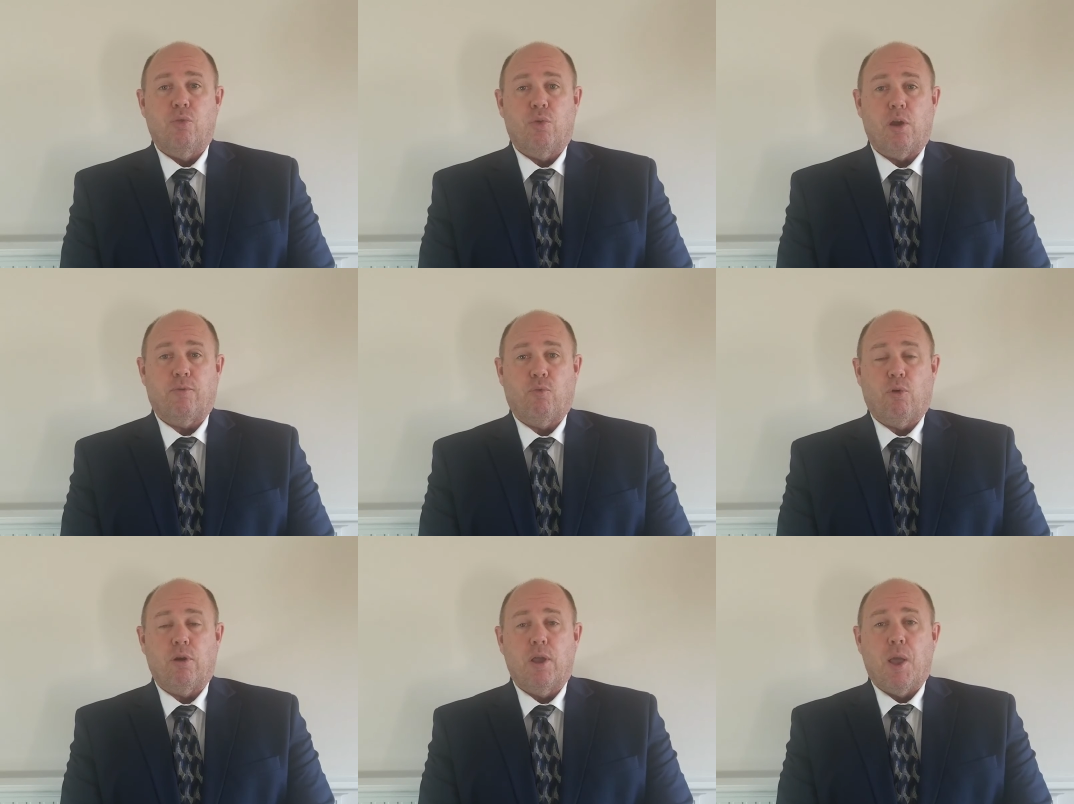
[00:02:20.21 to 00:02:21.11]

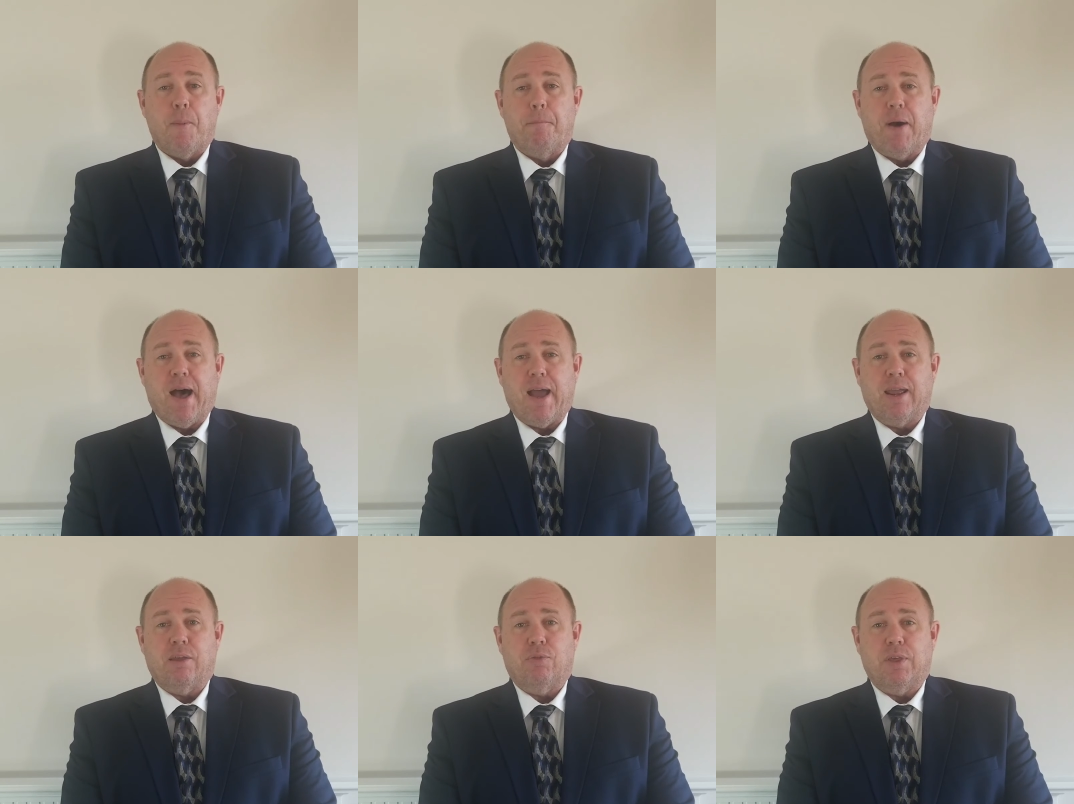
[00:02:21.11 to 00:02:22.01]
Therefore,
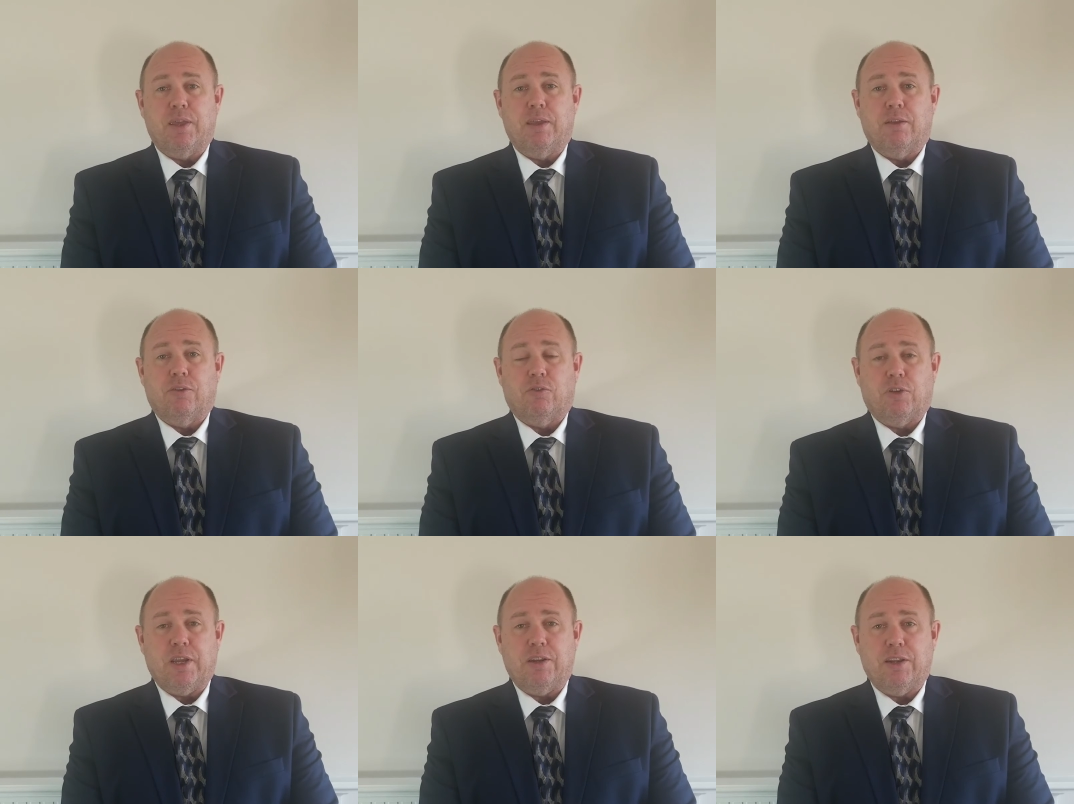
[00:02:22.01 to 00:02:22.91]
by the
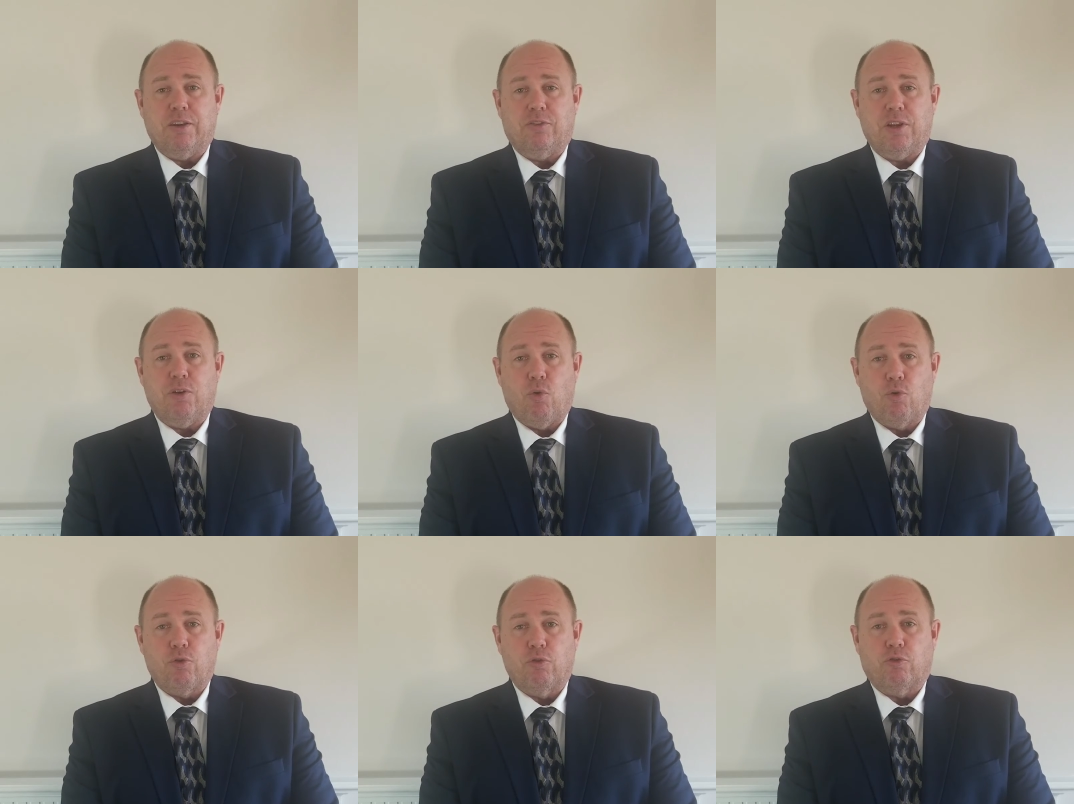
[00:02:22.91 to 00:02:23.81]
CDC
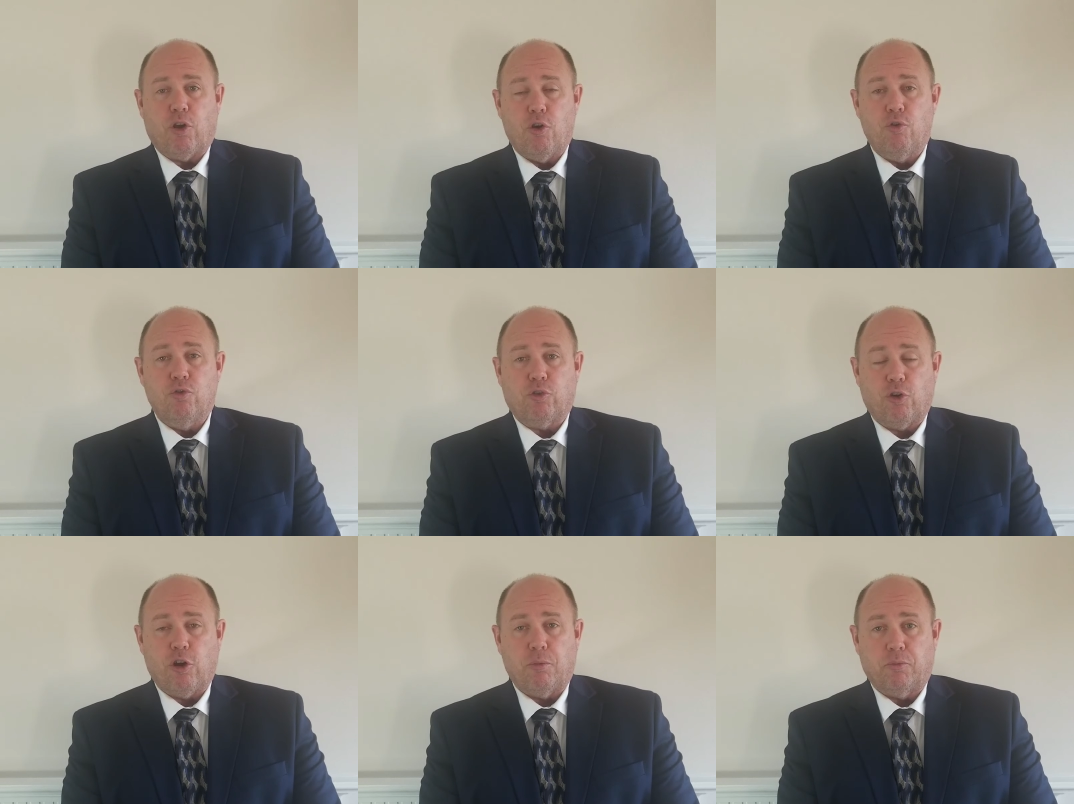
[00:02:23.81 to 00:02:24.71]
order's own
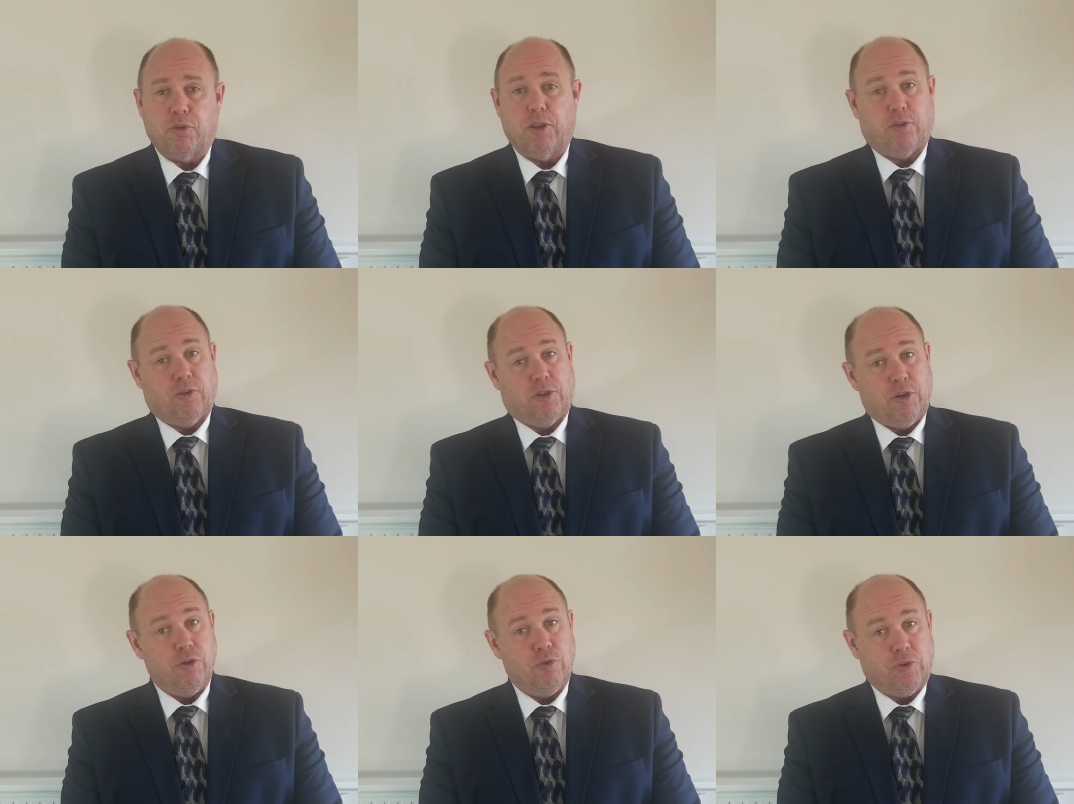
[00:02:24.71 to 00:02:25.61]
terms, this is the
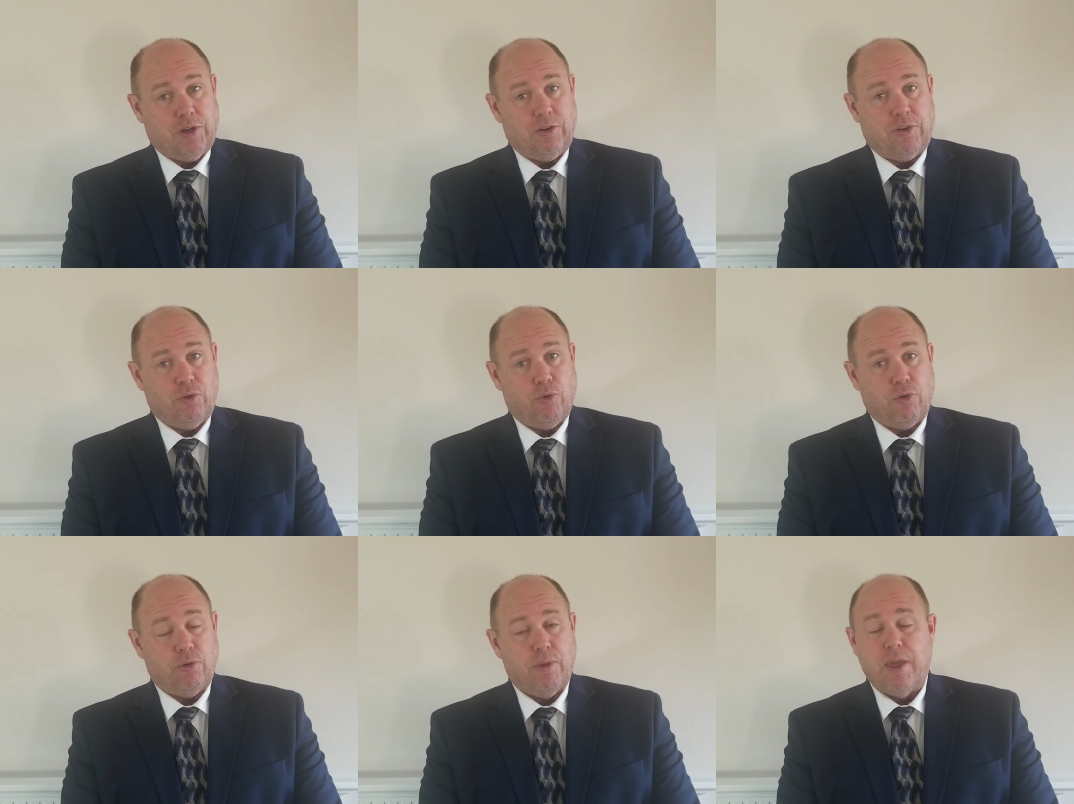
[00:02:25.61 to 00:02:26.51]
new CDC
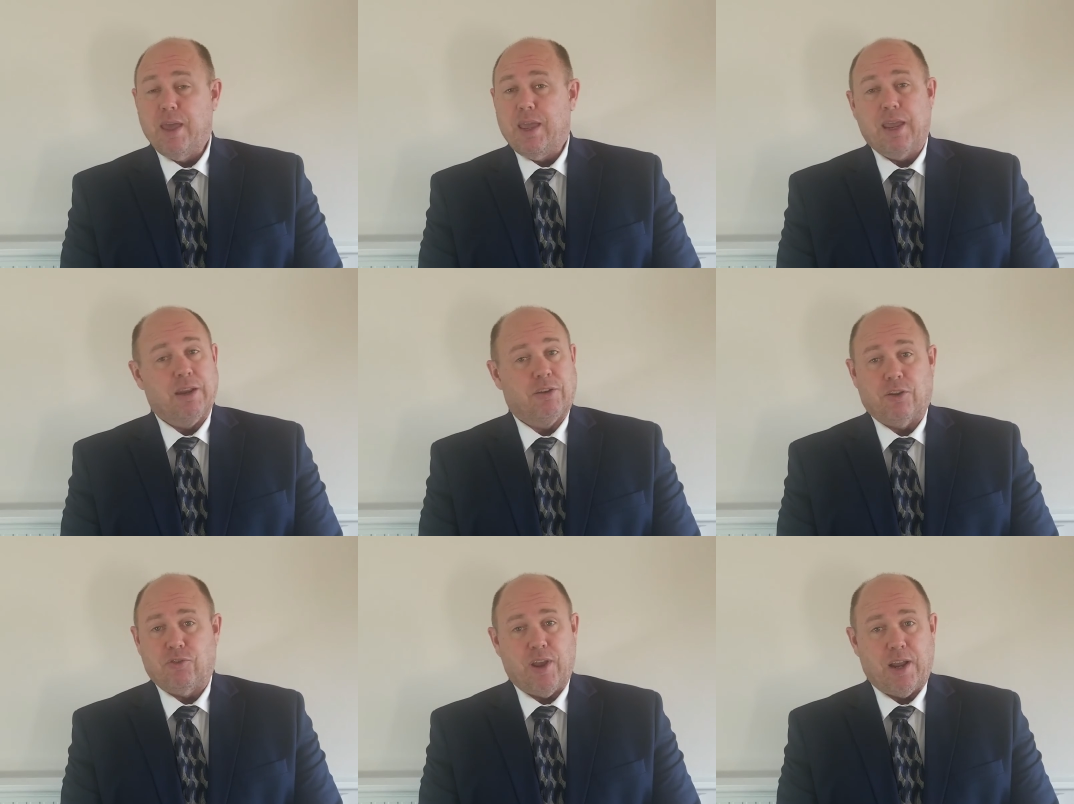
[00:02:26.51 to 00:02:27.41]
order, it
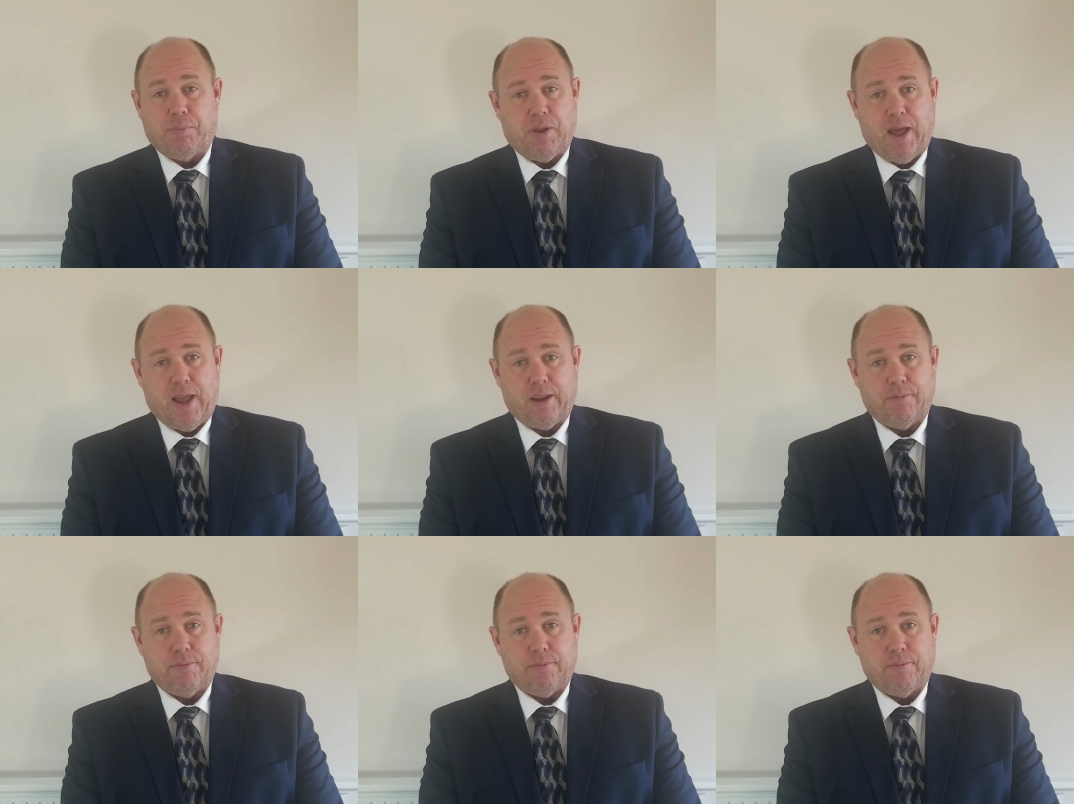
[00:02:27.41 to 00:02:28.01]
does not apply.